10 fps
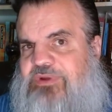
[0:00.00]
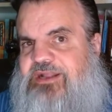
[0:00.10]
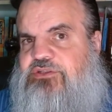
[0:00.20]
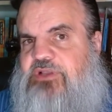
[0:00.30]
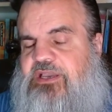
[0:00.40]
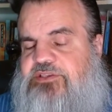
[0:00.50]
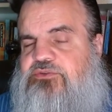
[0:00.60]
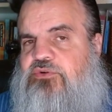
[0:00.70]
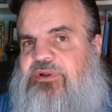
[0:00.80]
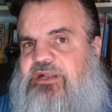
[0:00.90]
grad, high
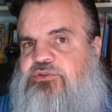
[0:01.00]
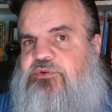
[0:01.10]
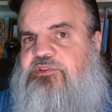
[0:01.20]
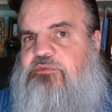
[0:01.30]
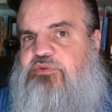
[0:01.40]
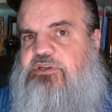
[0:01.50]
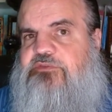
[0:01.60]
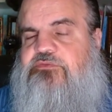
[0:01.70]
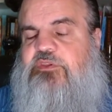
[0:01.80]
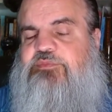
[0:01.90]
school graduates
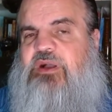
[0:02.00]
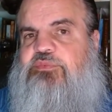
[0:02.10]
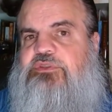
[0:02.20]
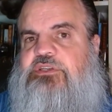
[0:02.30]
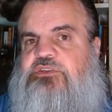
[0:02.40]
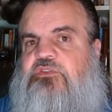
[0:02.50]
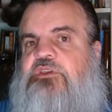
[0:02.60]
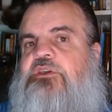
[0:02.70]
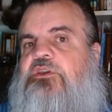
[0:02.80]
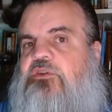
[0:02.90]
appear from those
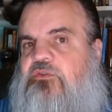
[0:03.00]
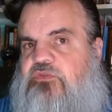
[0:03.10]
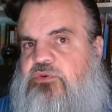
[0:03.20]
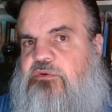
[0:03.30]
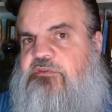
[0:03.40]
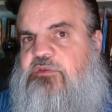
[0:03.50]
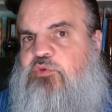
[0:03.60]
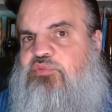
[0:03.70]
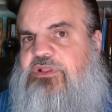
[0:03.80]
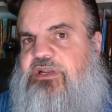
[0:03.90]
populations, fewer of
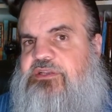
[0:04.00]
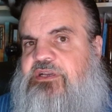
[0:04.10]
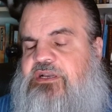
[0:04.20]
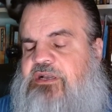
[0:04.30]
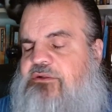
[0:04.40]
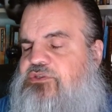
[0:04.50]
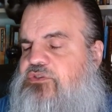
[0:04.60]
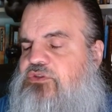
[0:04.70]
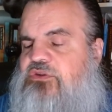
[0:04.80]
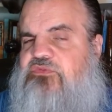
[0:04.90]
them apply to
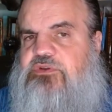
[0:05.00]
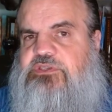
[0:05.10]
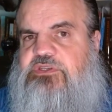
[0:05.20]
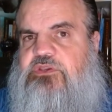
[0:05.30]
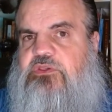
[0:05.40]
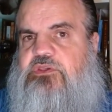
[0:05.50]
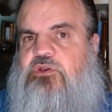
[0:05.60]
colleges and universities.